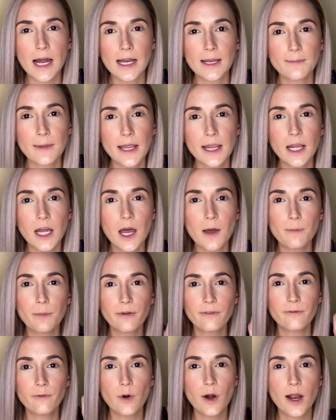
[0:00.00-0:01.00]
makeup
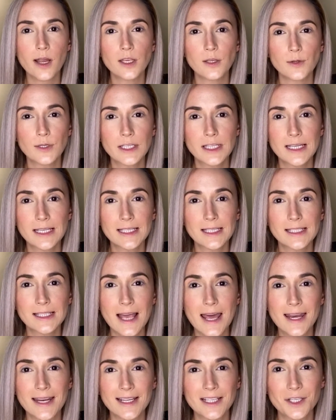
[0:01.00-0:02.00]
before I use this
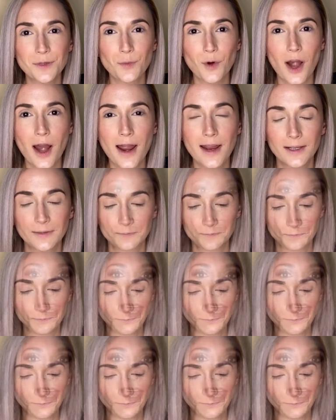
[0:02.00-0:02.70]
setting spray.